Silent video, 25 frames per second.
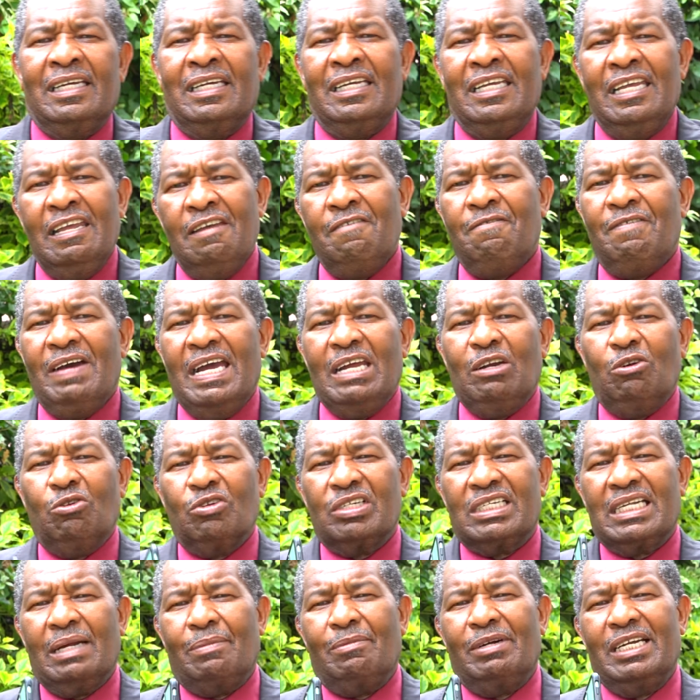if I know
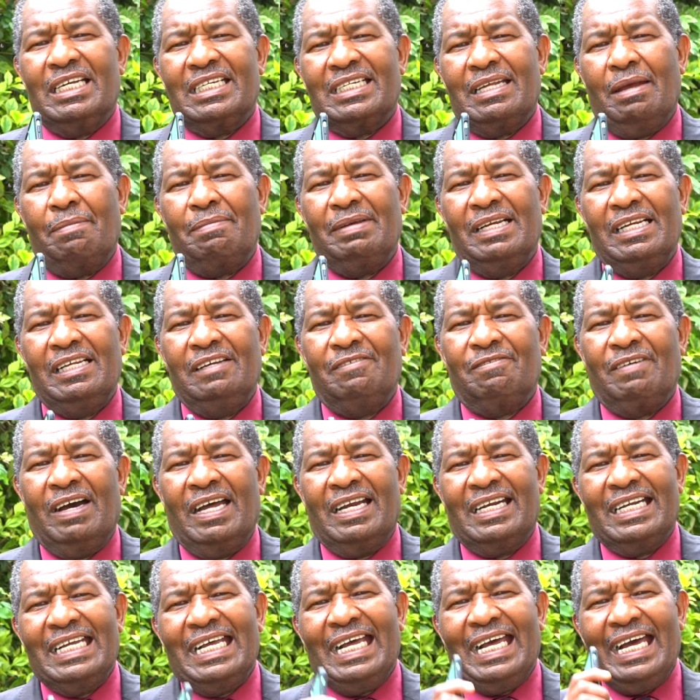someone is a believer,
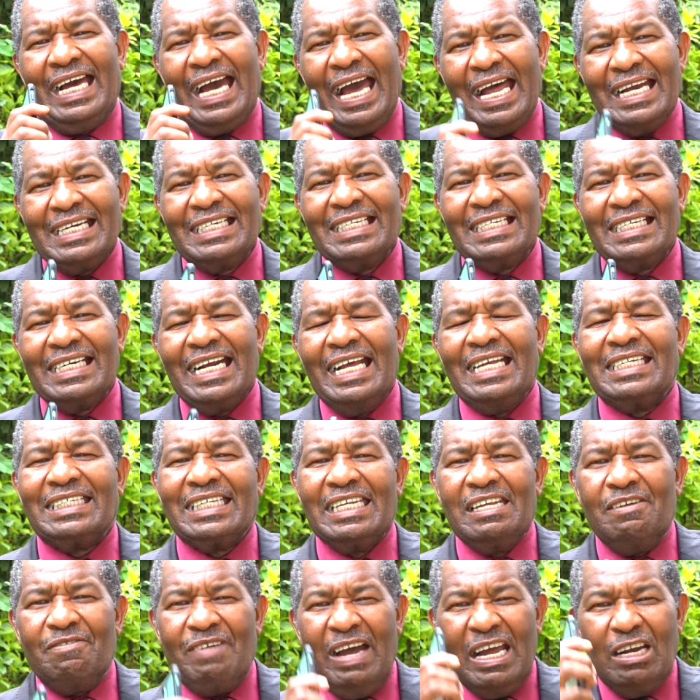regardless,
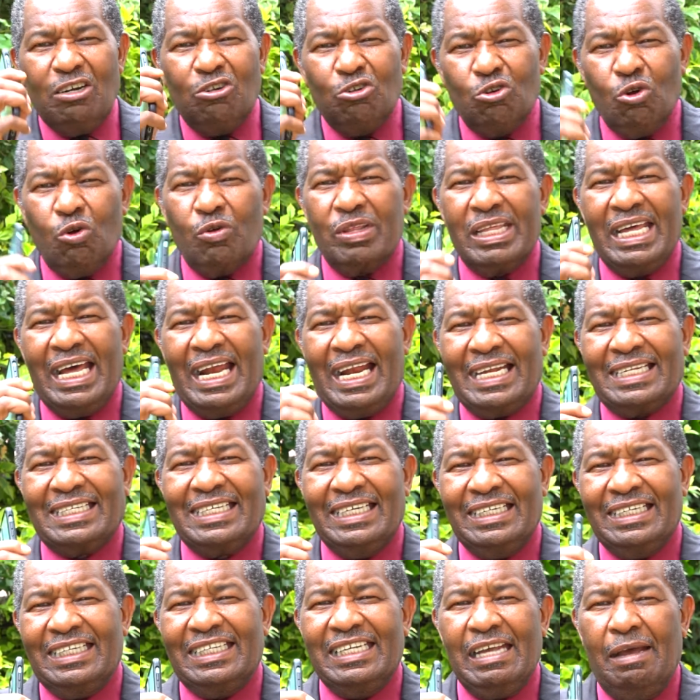if I know they are
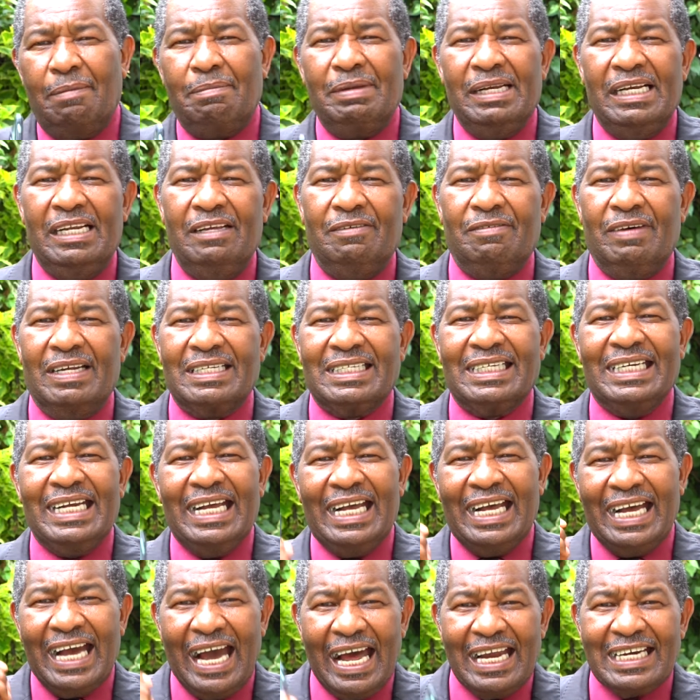sincere believers,
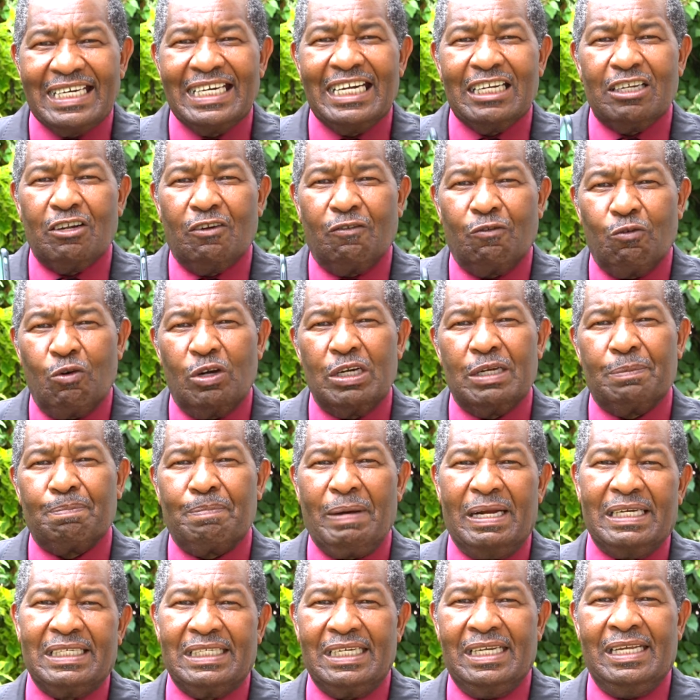regardless of what
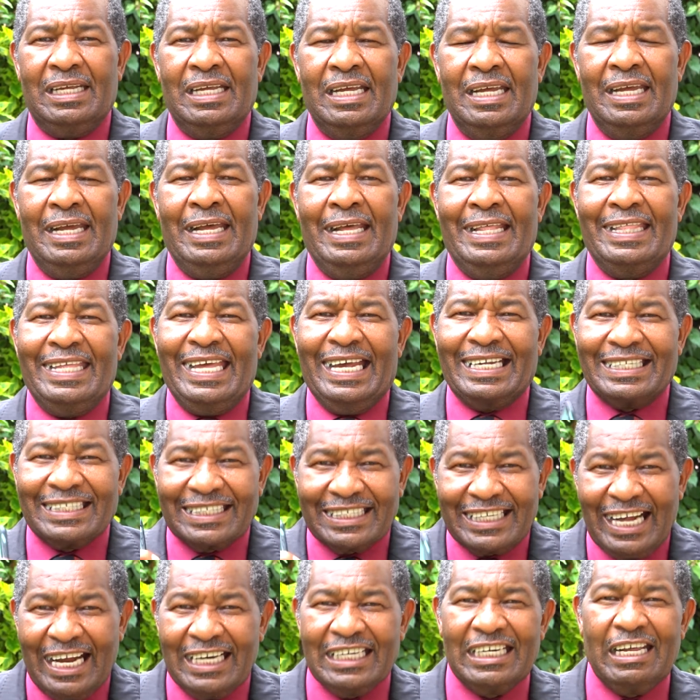party they are
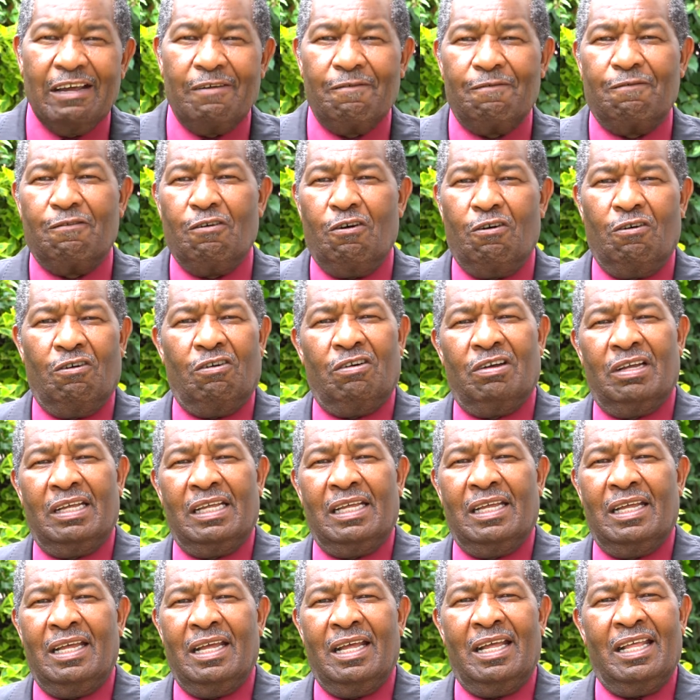standing for,
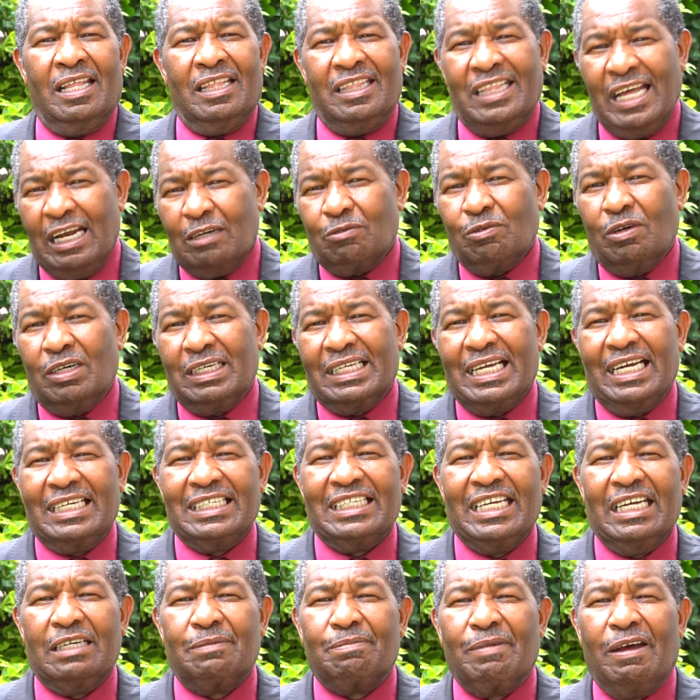that one can
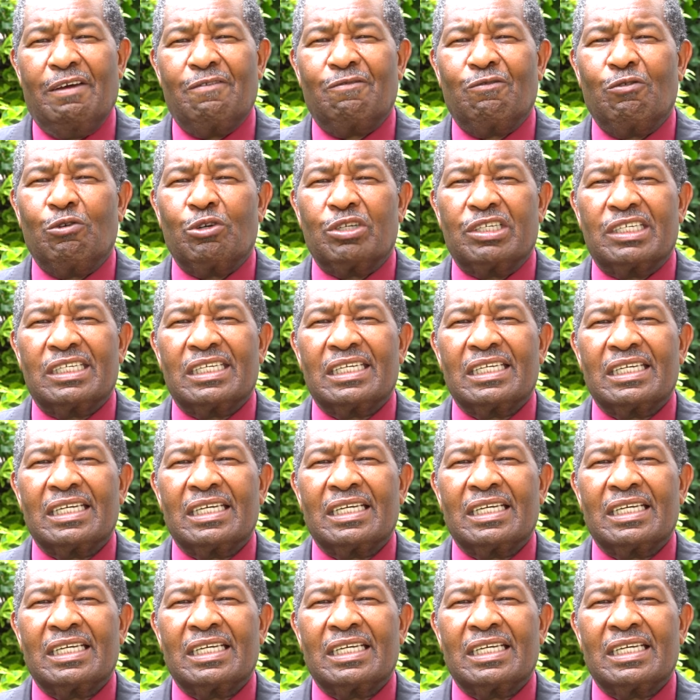get my vote.